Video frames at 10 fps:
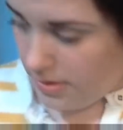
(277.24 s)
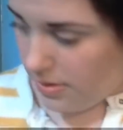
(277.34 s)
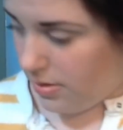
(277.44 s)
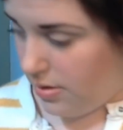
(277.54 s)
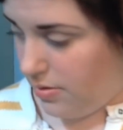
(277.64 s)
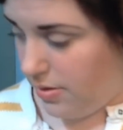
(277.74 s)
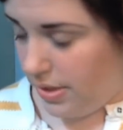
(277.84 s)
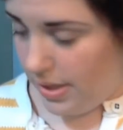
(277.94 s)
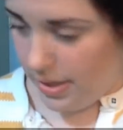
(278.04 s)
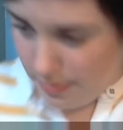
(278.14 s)
slowly
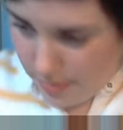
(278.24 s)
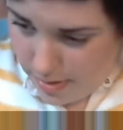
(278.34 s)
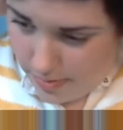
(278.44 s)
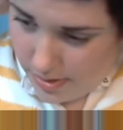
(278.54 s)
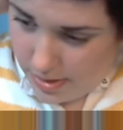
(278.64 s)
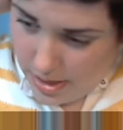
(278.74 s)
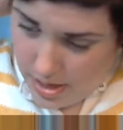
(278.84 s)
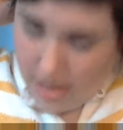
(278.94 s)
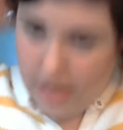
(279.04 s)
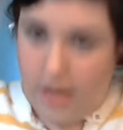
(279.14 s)
take them out.
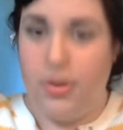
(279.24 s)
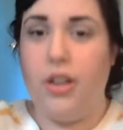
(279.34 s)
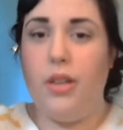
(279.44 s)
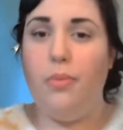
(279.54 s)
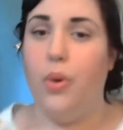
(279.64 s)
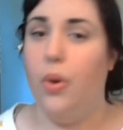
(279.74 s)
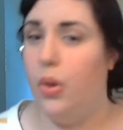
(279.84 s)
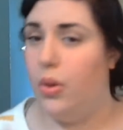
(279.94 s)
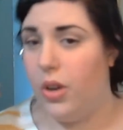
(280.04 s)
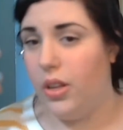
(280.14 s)
And I'm not going to
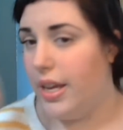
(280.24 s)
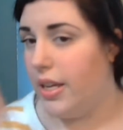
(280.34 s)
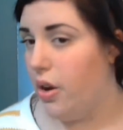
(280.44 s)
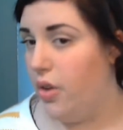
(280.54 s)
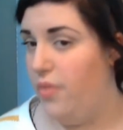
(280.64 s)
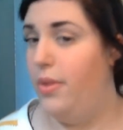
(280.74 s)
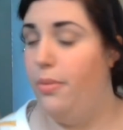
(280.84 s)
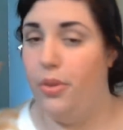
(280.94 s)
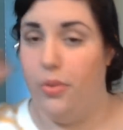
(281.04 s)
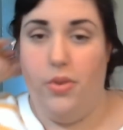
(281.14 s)
pull or like comb them
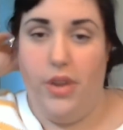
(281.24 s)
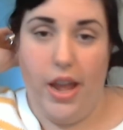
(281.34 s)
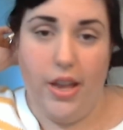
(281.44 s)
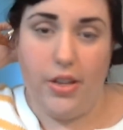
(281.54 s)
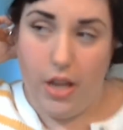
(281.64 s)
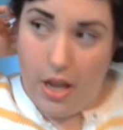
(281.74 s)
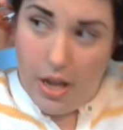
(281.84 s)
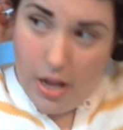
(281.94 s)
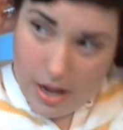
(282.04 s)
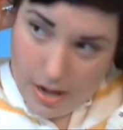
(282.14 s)
through yet.
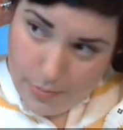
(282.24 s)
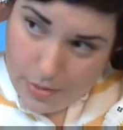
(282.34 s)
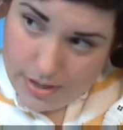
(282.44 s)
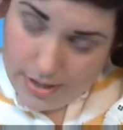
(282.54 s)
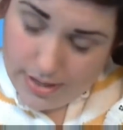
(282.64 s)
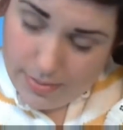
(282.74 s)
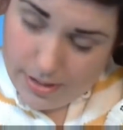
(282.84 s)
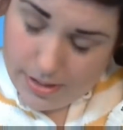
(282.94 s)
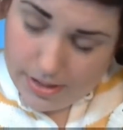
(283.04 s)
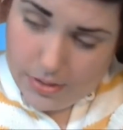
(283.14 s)
What I like
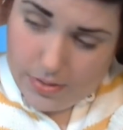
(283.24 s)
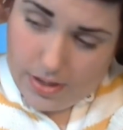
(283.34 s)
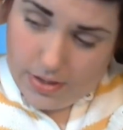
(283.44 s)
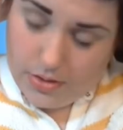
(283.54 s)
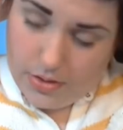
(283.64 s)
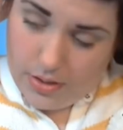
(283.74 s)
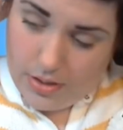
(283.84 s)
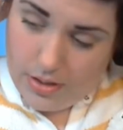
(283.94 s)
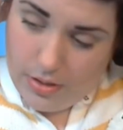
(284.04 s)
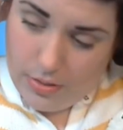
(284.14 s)
typically doing is
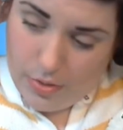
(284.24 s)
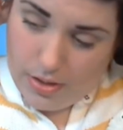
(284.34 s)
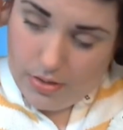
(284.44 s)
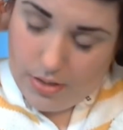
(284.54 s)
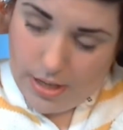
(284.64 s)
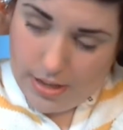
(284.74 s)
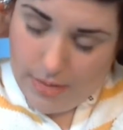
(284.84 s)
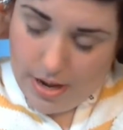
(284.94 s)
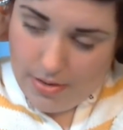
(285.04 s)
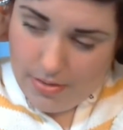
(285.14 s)
just, once you take them
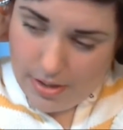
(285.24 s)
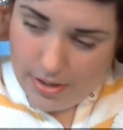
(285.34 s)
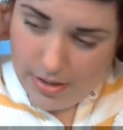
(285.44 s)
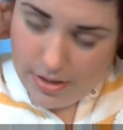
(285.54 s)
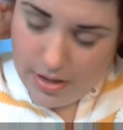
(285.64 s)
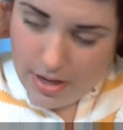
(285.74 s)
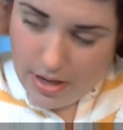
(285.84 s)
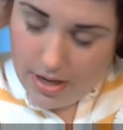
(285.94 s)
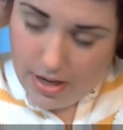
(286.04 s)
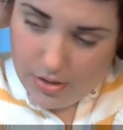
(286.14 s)
out,
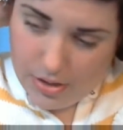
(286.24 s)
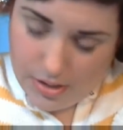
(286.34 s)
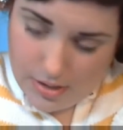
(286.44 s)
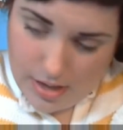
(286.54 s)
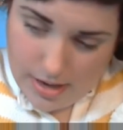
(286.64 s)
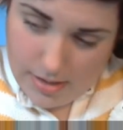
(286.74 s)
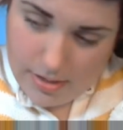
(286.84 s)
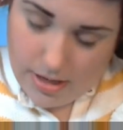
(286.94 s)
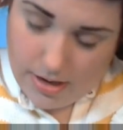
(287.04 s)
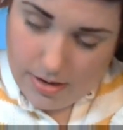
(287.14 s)
is just kind of be
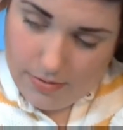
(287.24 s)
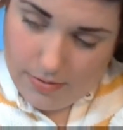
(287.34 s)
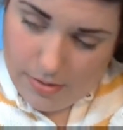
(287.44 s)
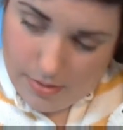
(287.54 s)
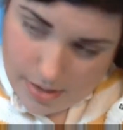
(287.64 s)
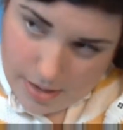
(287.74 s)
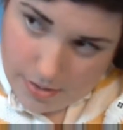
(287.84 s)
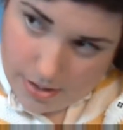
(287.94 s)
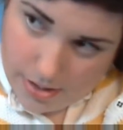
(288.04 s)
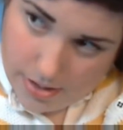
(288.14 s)
careful, and
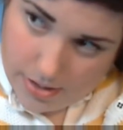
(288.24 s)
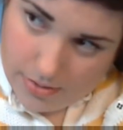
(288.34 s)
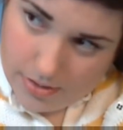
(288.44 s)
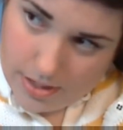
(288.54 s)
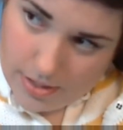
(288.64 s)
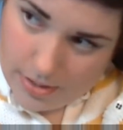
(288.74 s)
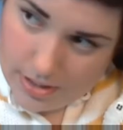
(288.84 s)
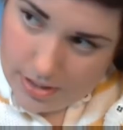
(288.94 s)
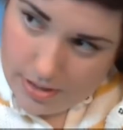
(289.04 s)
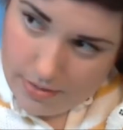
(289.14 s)
what you're going to do is let them
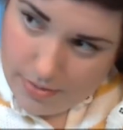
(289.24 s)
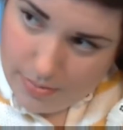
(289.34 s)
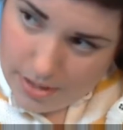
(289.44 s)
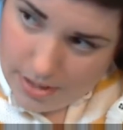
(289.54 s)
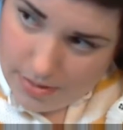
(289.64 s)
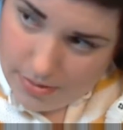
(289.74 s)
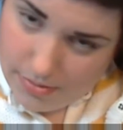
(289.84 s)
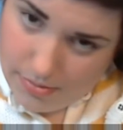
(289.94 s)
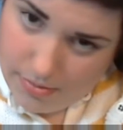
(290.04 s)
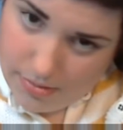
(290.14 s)
sit there for a minute.
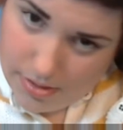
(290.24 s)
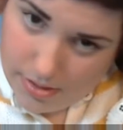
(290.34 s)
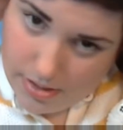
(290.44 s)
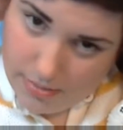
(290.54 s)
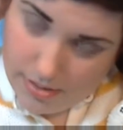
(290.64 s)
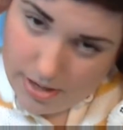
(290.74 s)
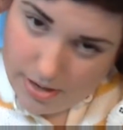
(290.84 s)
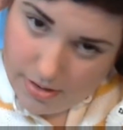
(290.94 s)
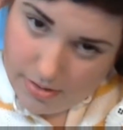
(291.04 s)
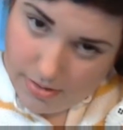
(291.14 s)
Ooh, one's stuck in my
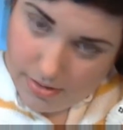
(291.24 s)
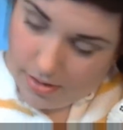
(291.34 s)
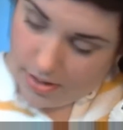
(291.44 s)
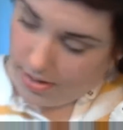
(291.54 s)
hair. Not good.